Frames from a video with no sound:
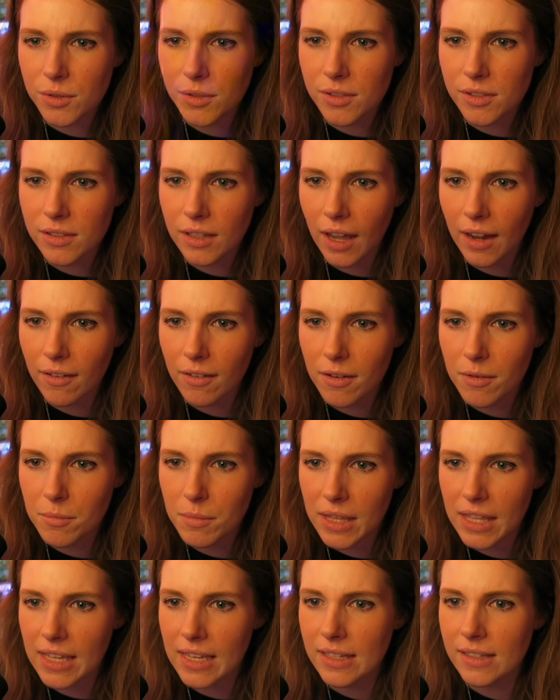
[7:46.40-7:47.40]

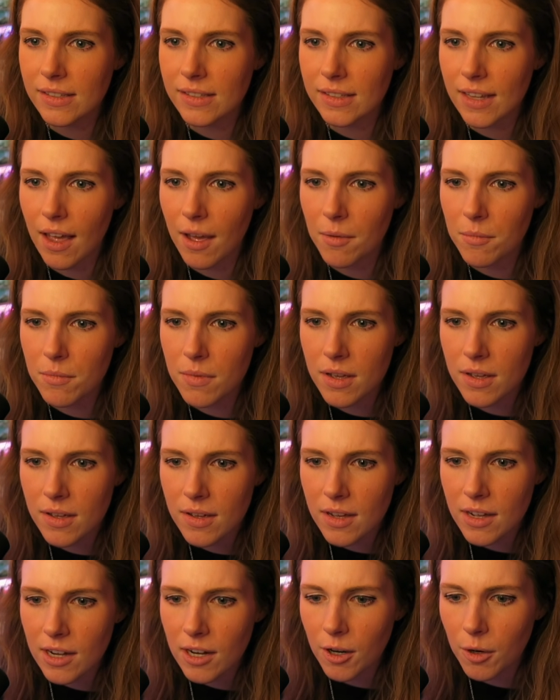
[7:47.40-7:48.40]
Skyrim ESM.
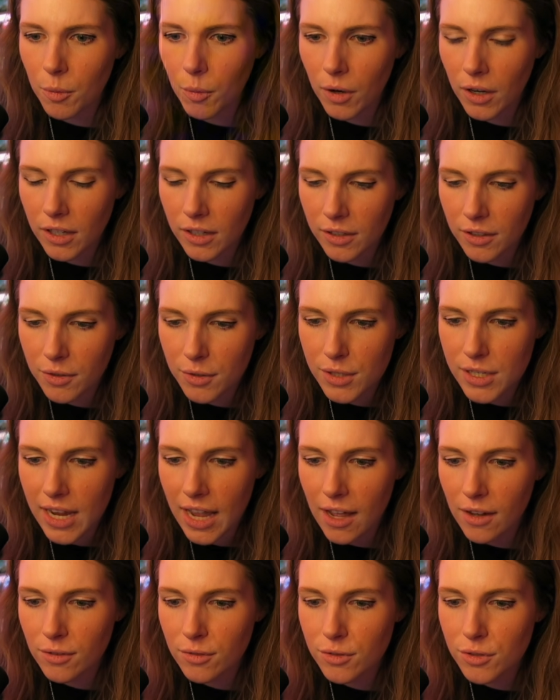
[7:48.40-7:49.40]
We're gonna go
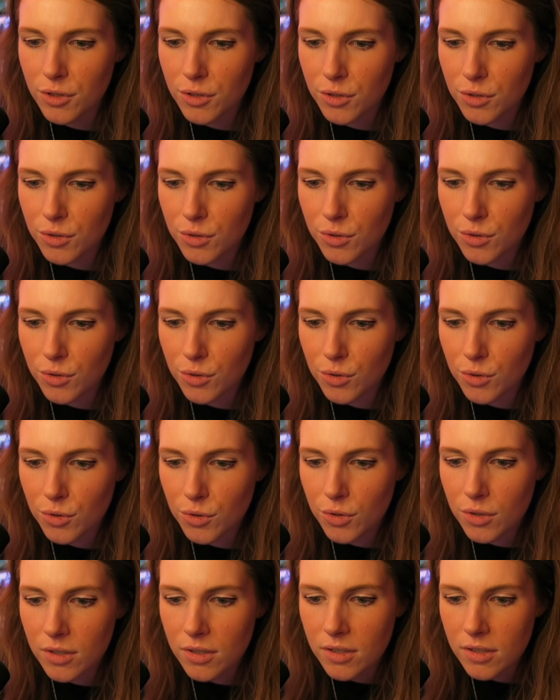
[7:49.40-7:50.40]
down
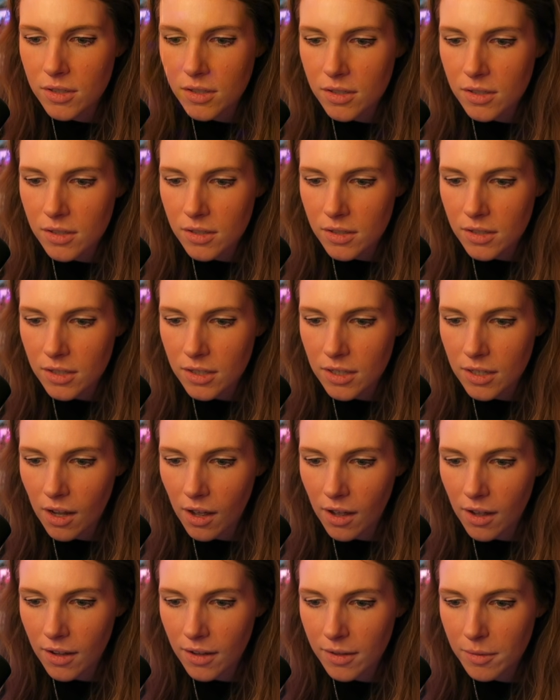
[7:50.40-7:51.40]
to
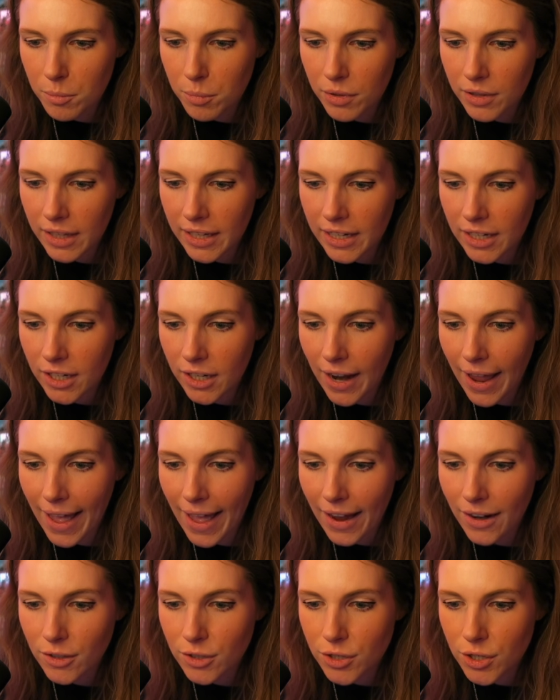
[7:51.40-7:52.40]
non-player
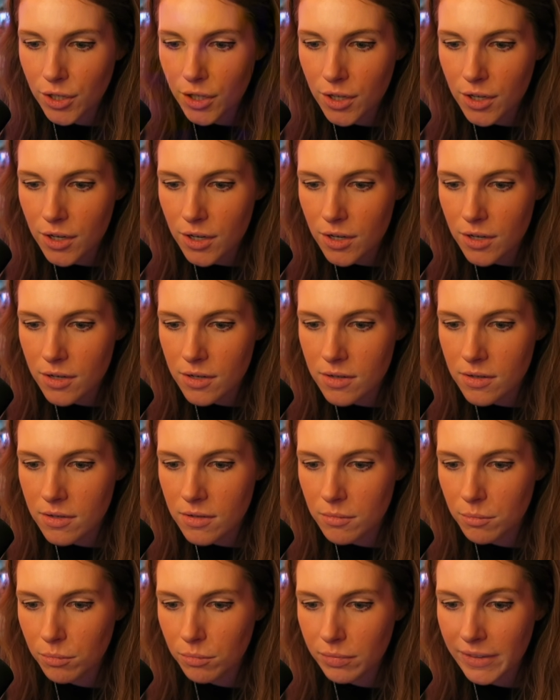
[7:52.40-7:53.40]
actor,
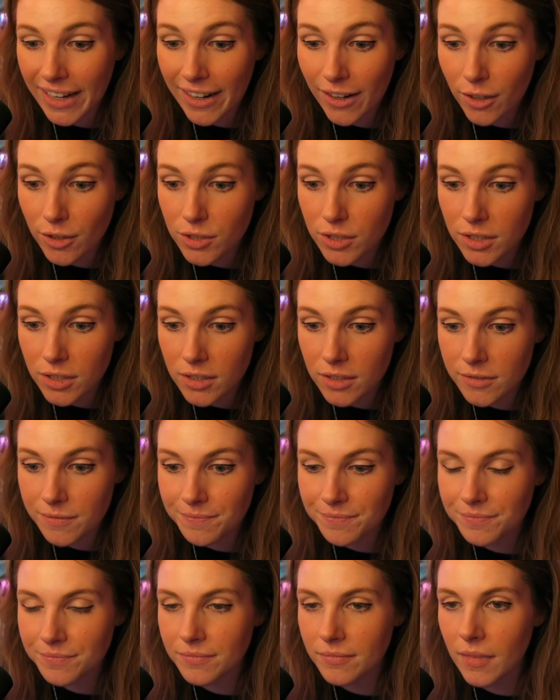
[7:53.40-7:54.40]
character,
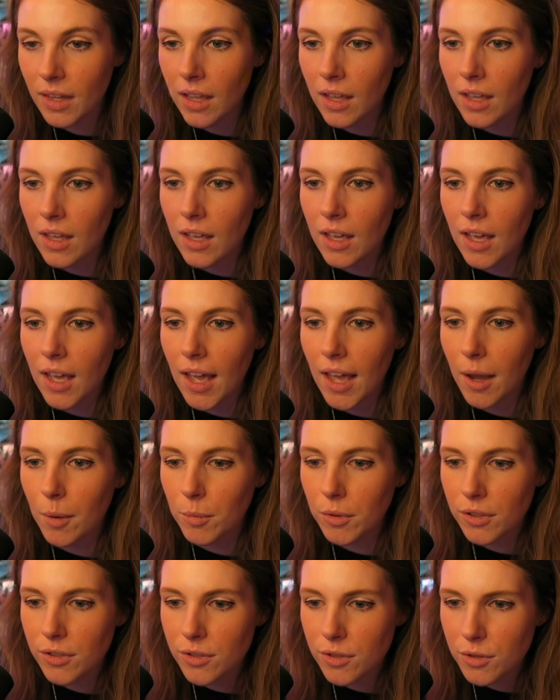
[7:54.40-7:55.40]
and
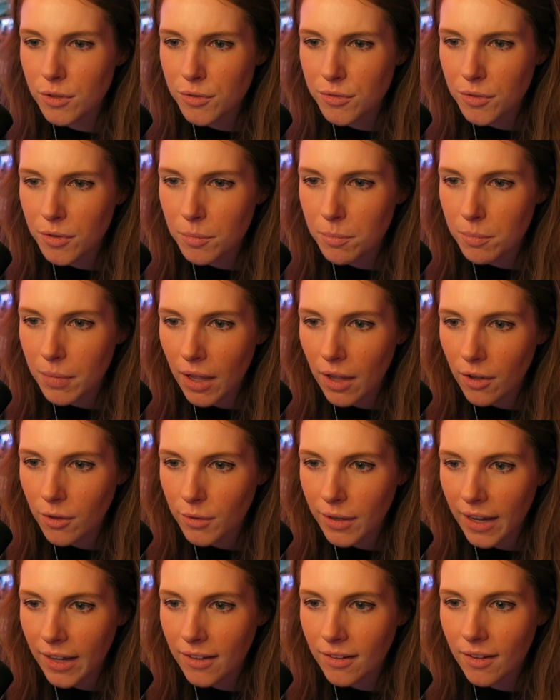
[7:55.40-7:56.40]
we're gonna search for
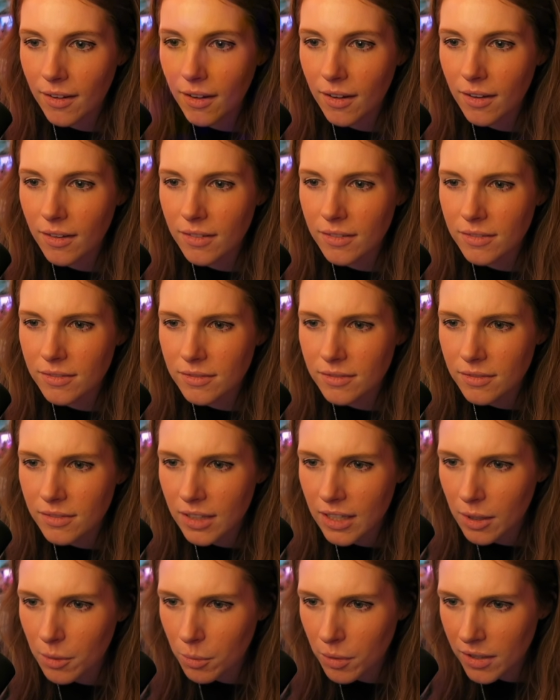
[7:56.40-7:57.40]
Belrand.
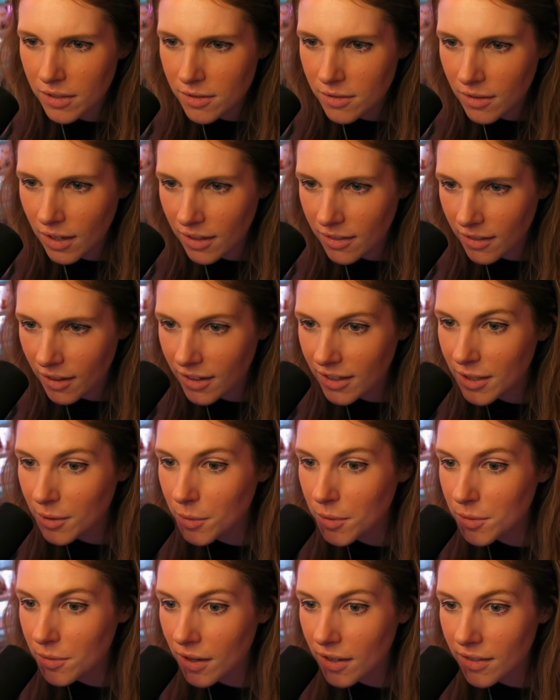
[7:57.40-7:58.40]
I thought he
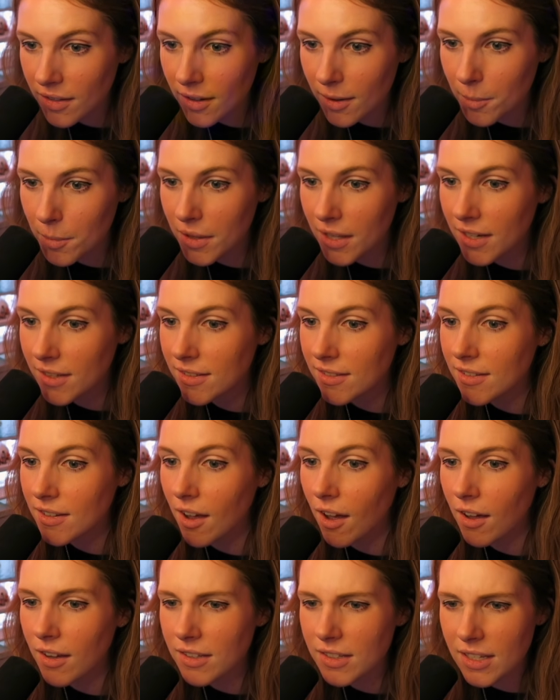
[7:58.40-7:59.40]
was right there, but that is
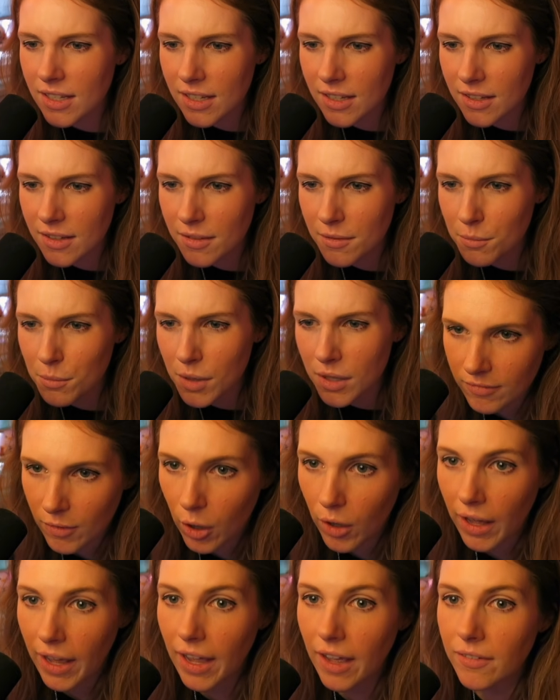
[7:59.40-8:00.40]
not him. Oh,
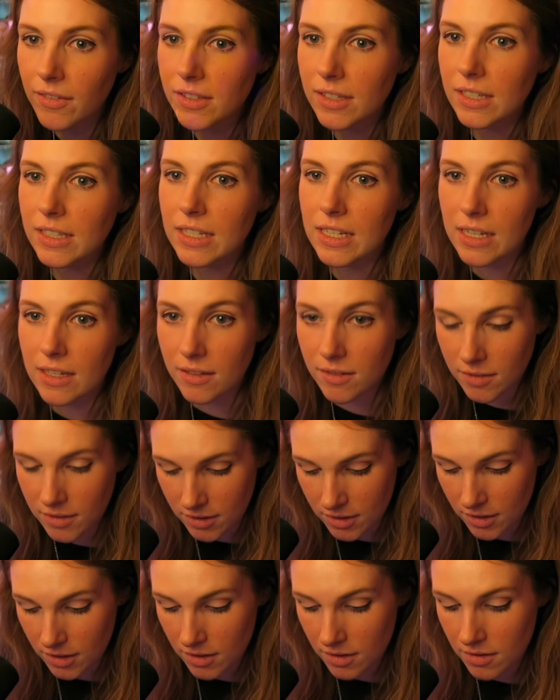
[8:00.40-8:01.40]
I have his ID,
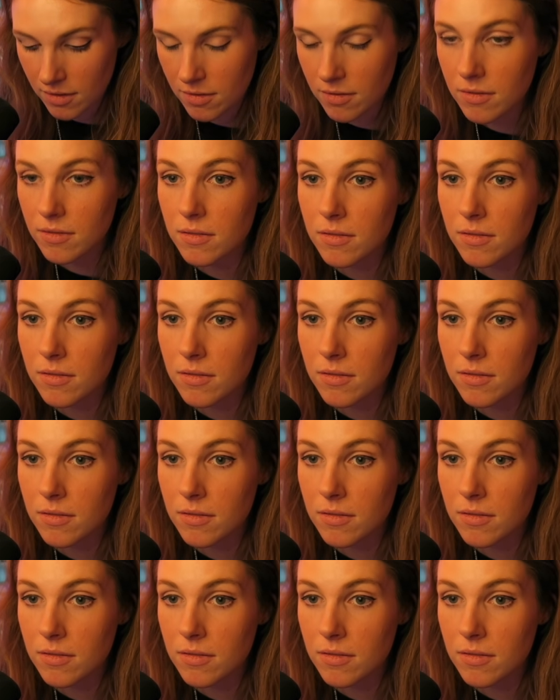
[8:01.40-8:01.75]
so